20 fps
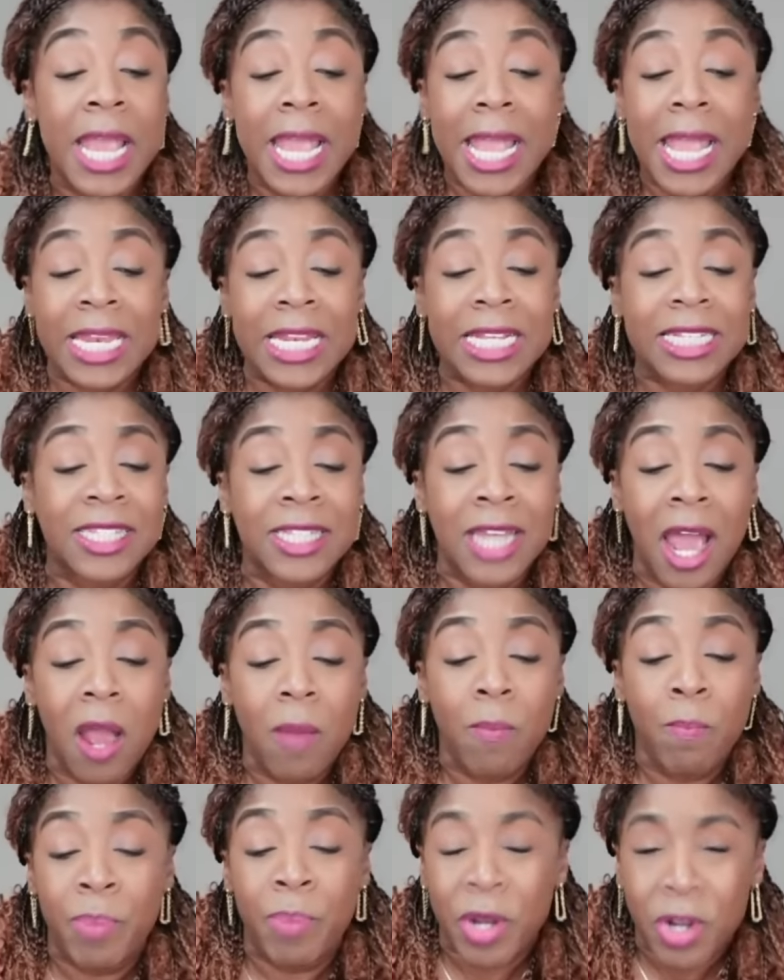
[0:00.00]
And
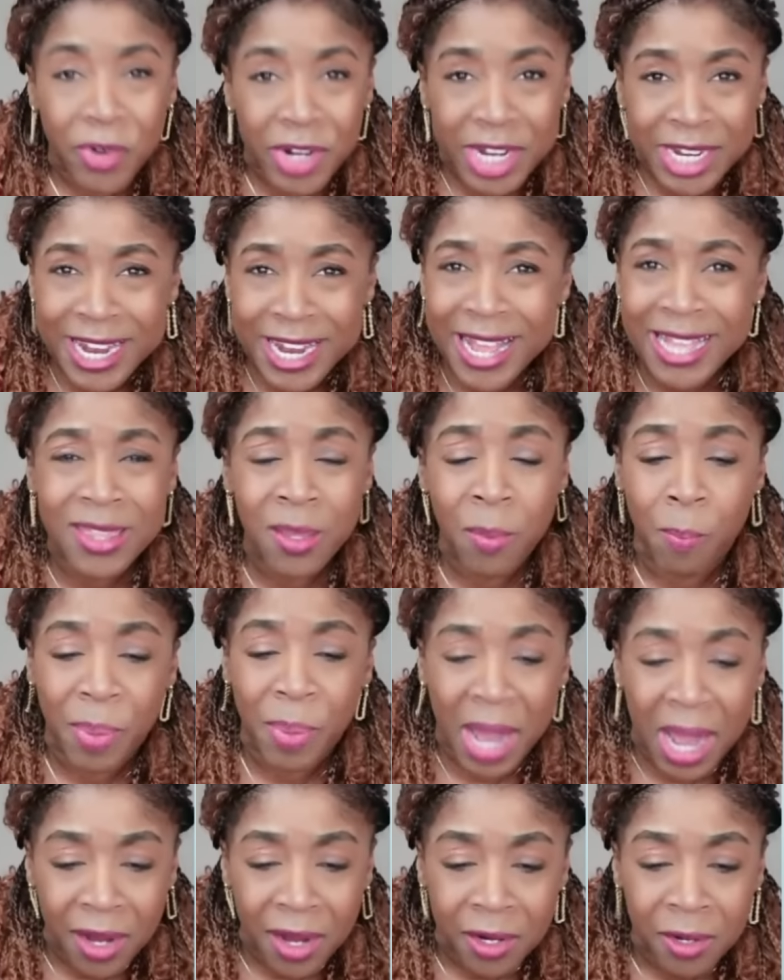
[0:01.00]
not buried at the
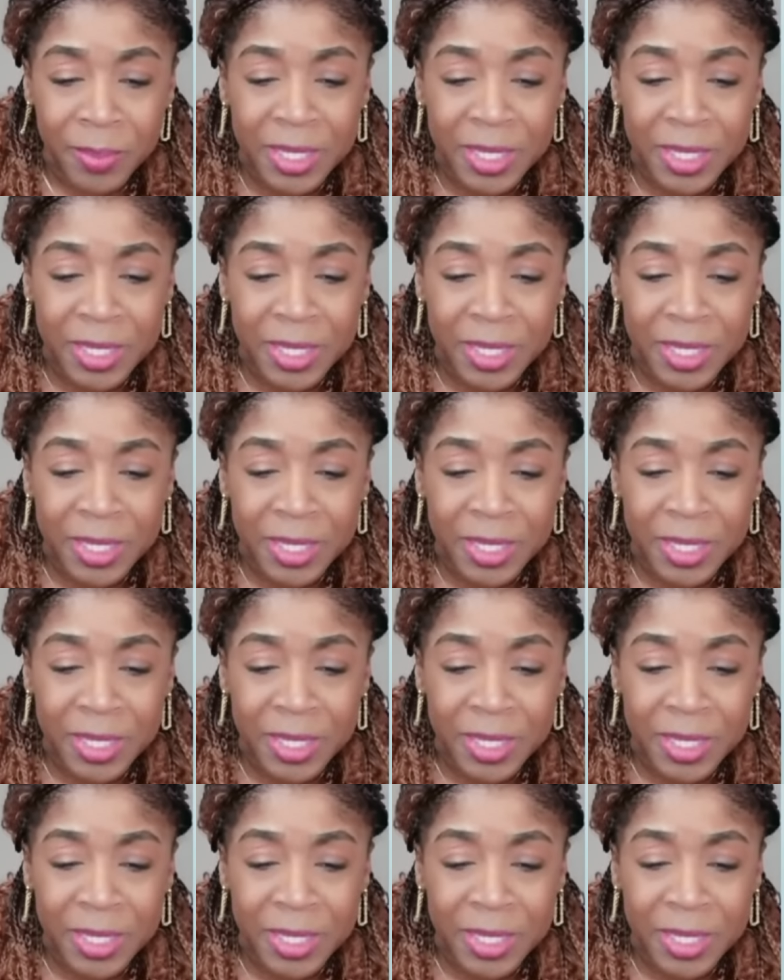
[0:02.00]
bottom.